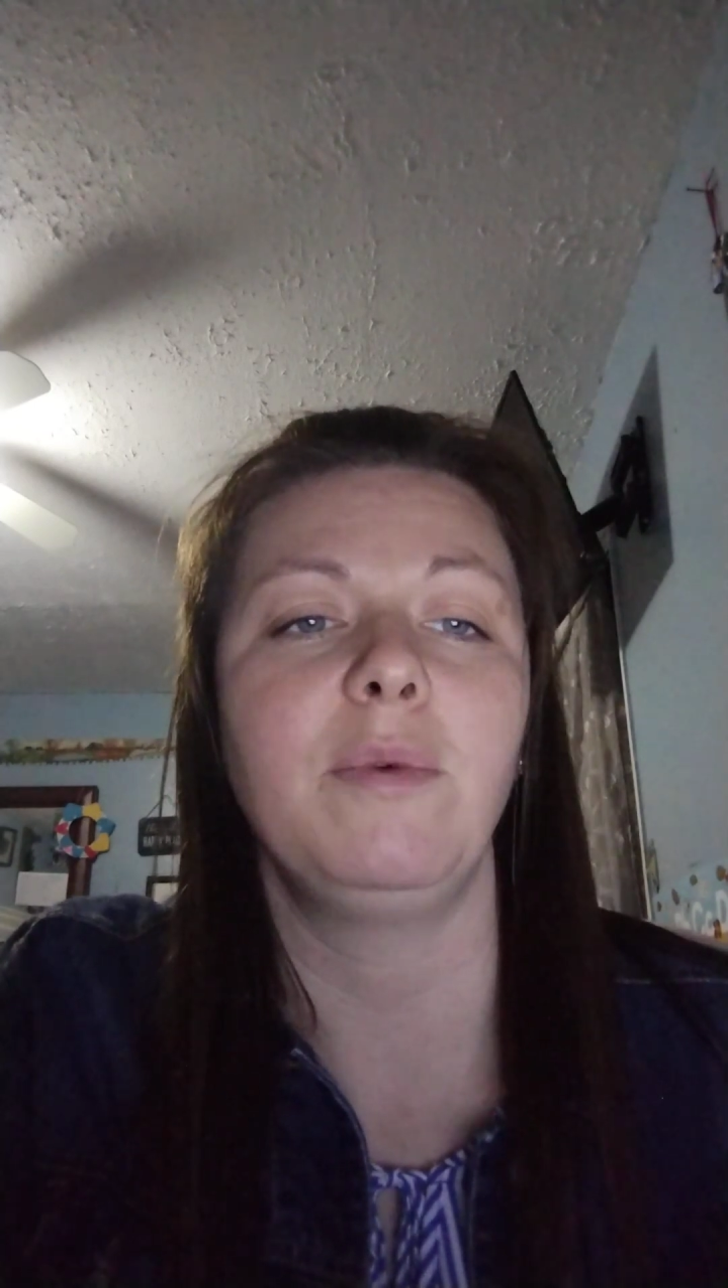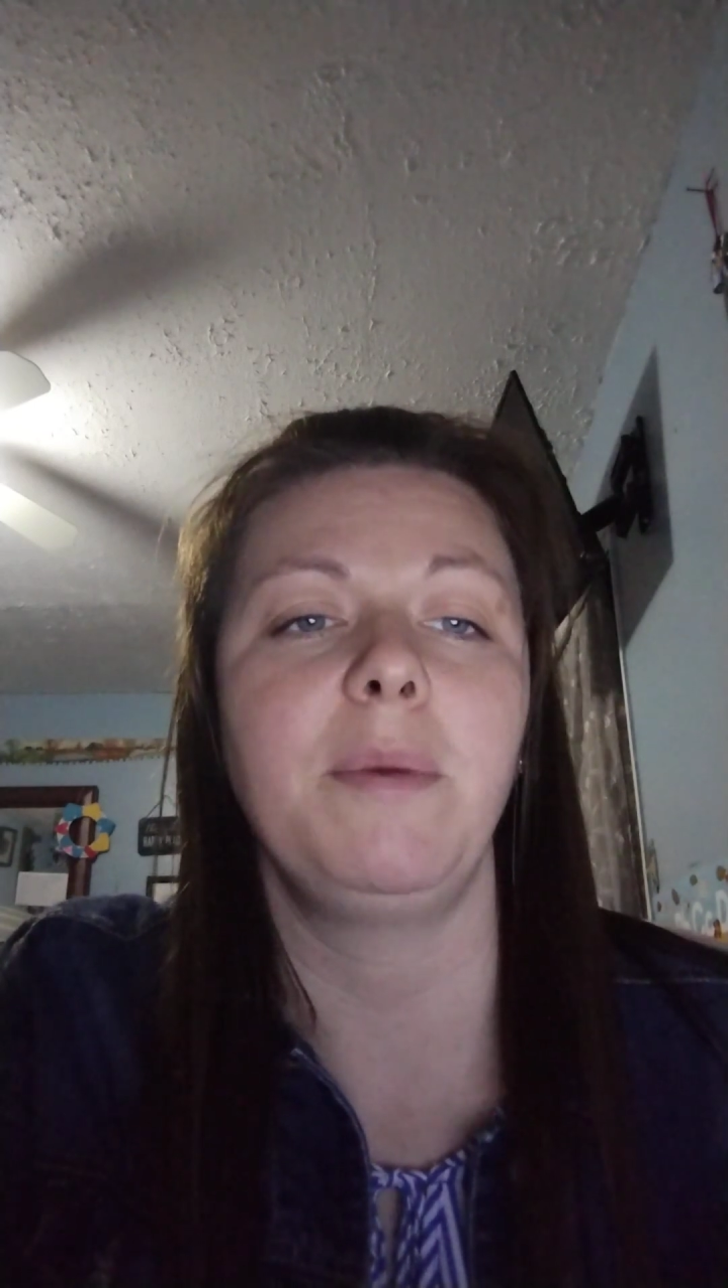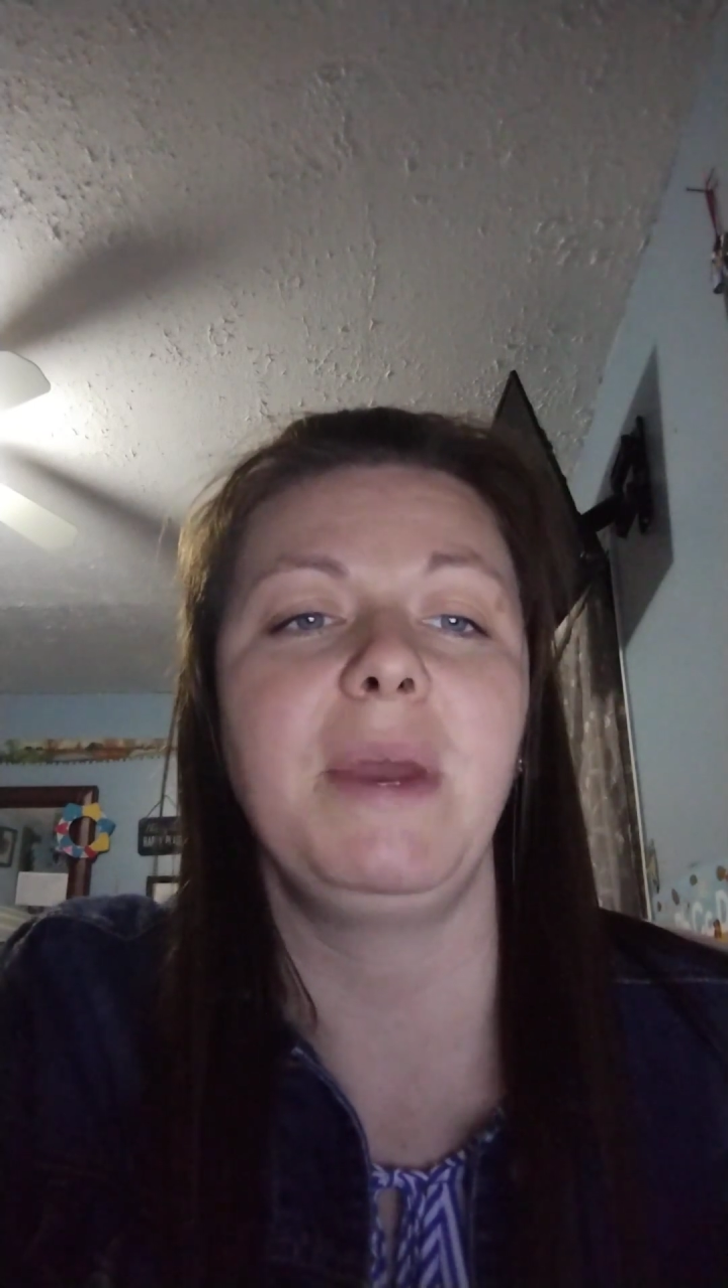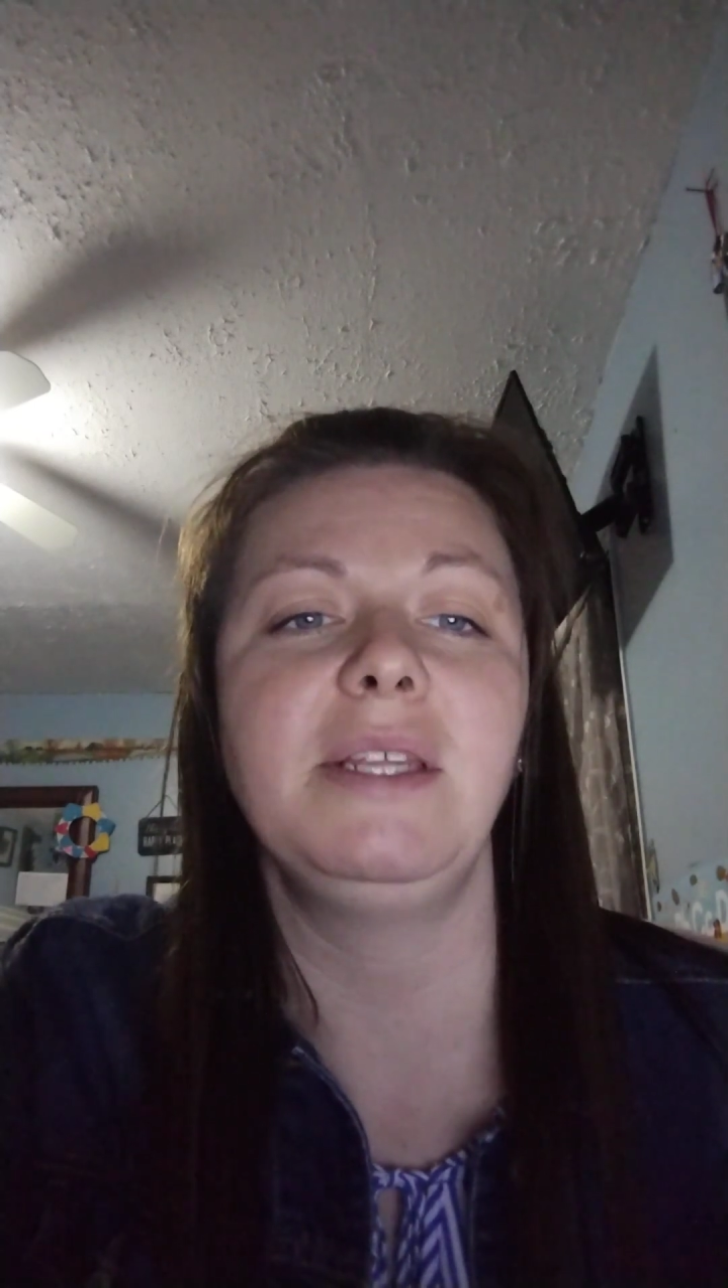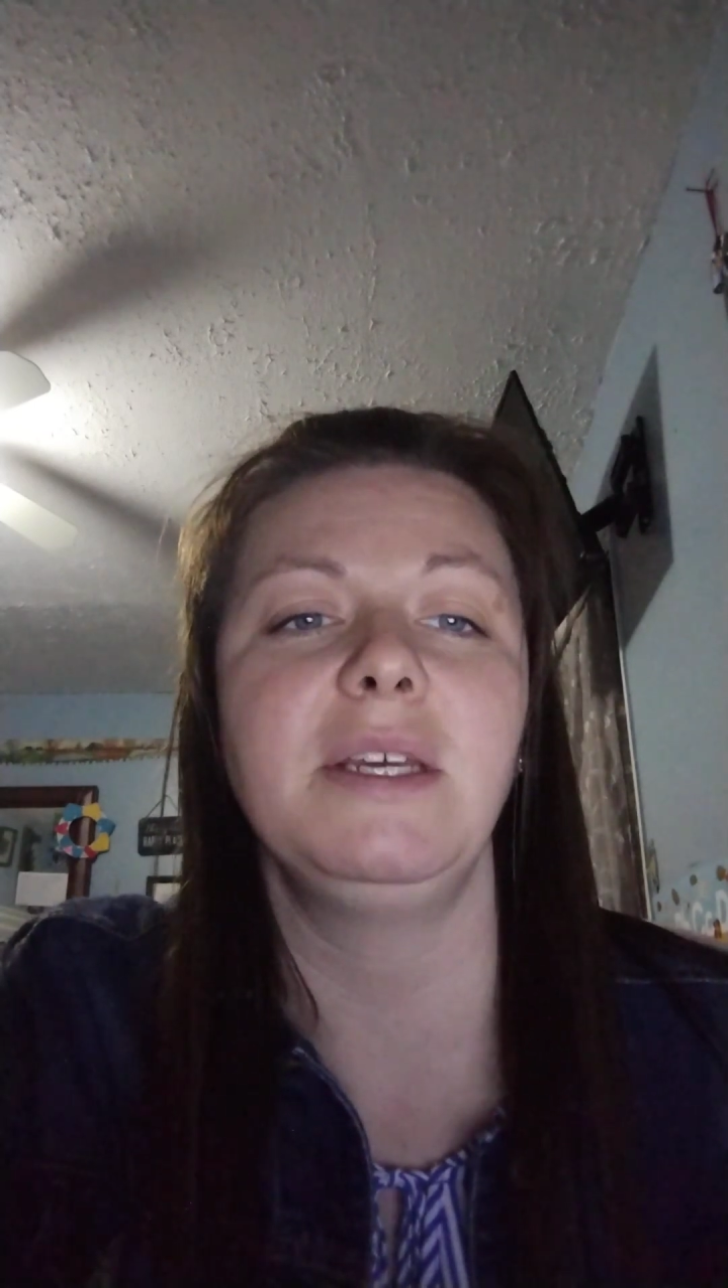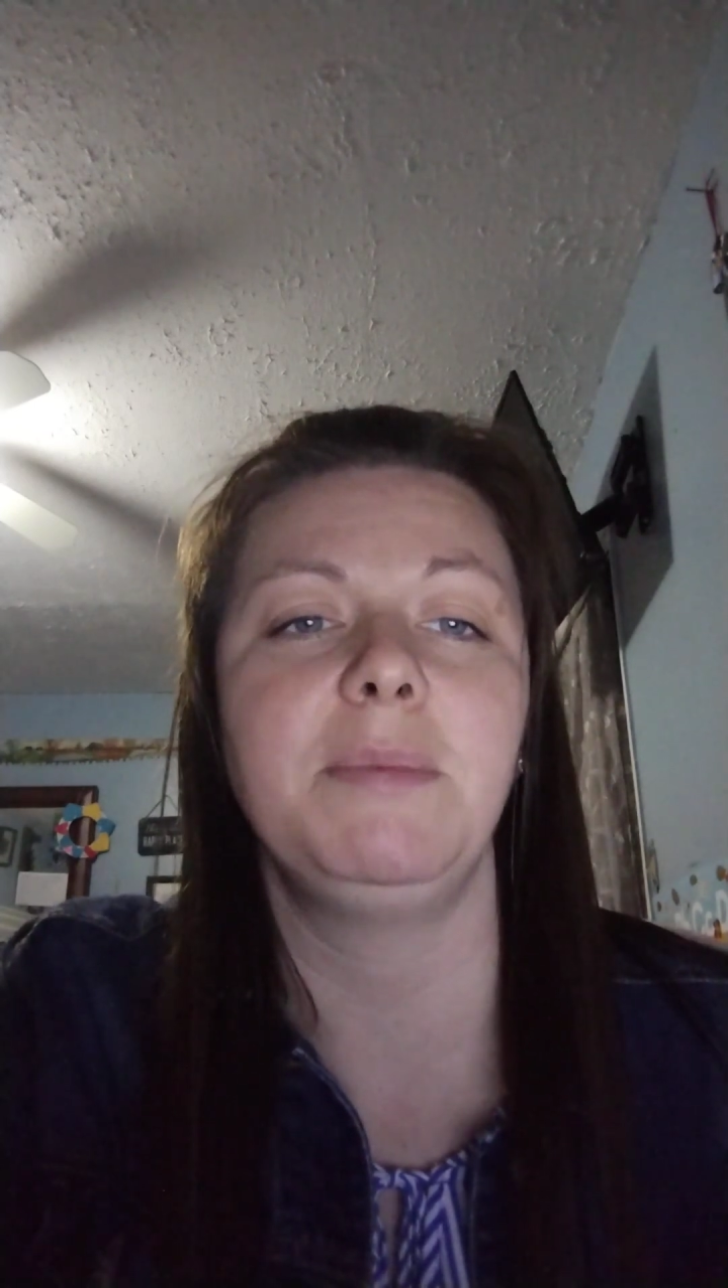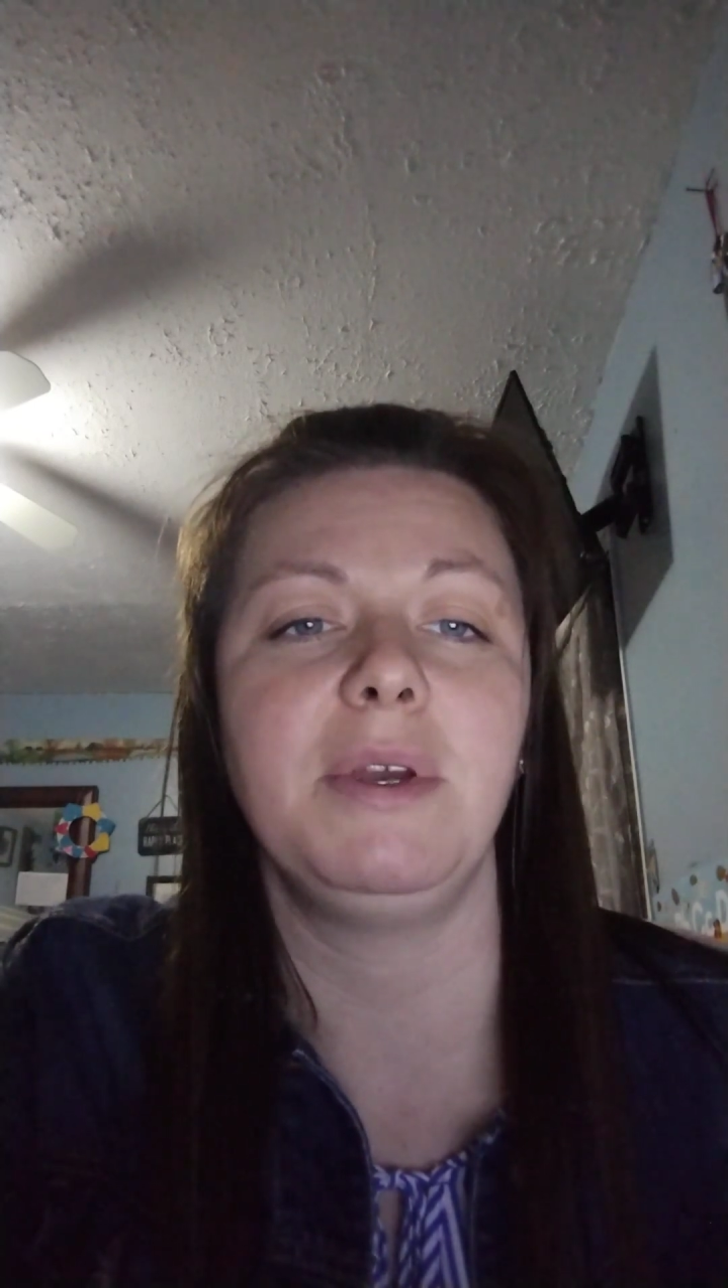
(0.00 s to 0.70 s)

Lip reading: Romantic